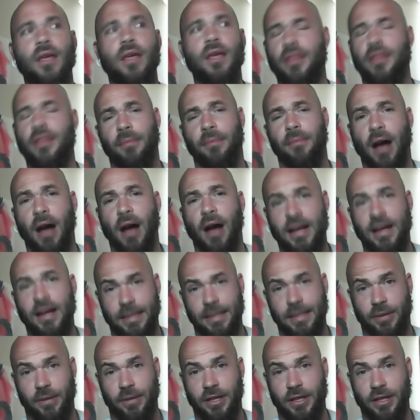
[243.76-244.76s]
the
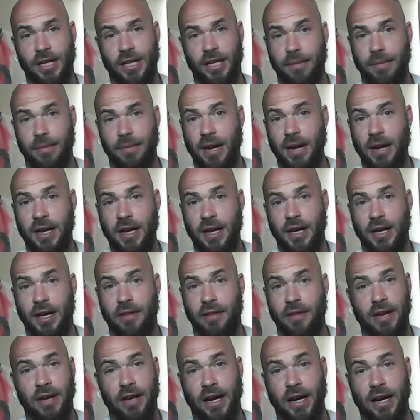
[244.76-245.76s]
mockingbirds and the media
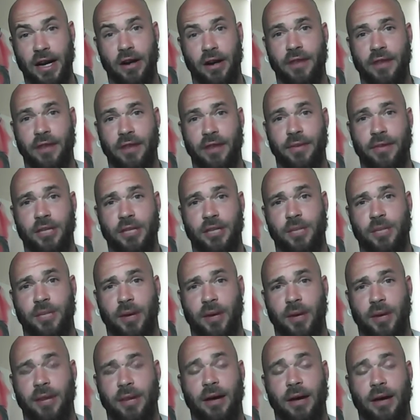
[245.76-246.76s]
and the narrative that was
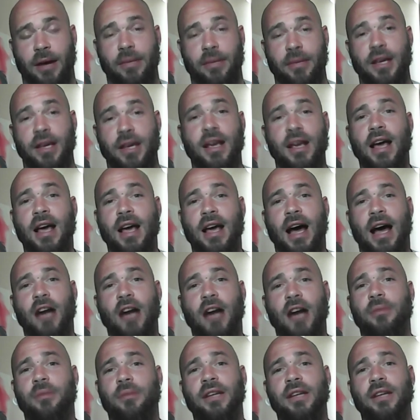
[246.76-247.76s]
spun about me,
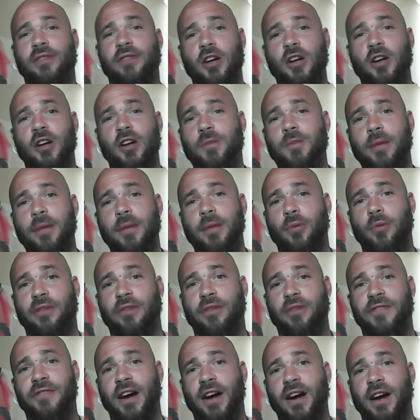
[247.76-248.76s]
I don't believe those people
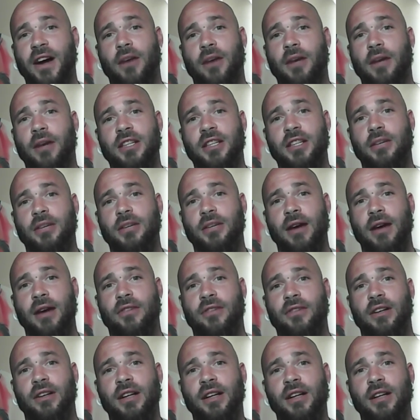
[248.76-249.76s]
were fair
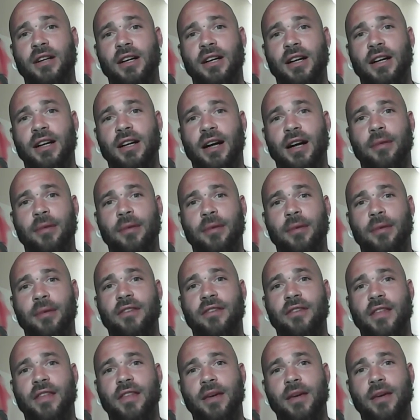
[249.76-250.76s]
whatsoever. I
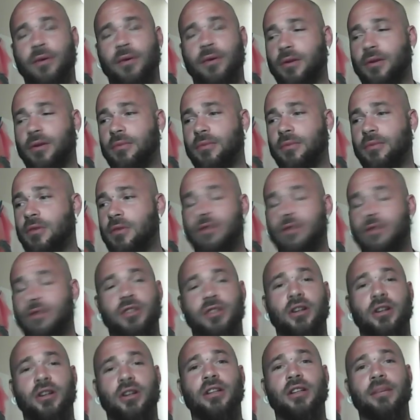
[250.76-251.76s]
believe that they were
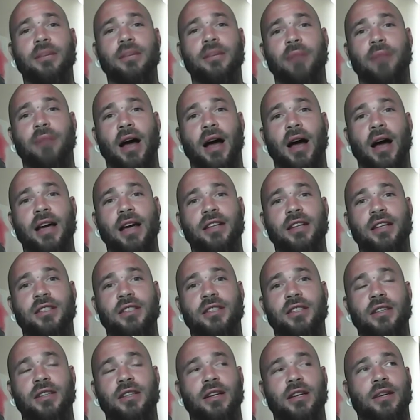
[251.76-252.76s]
most certainly
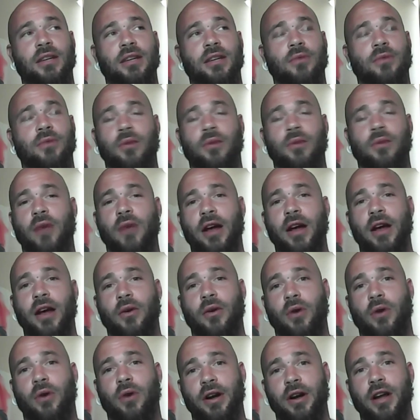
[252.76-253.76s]
biased in one way
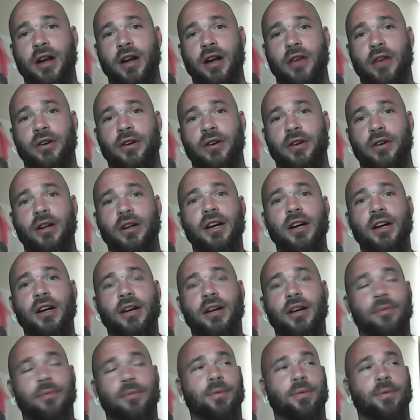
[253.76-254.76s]
or another.
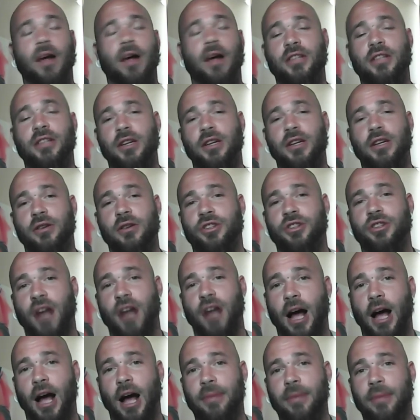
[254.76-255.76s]
The prosecutor's
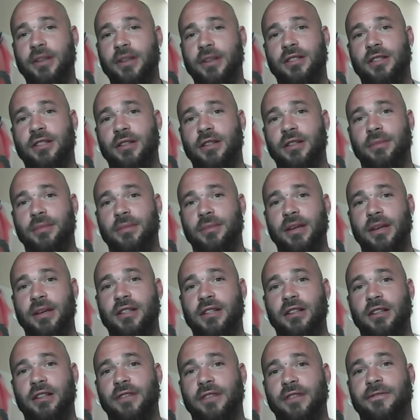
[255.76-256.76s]
job is to
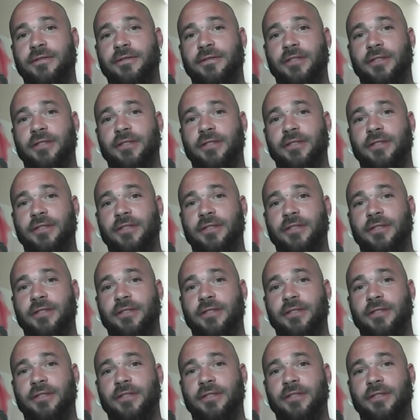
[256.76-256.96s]
basically,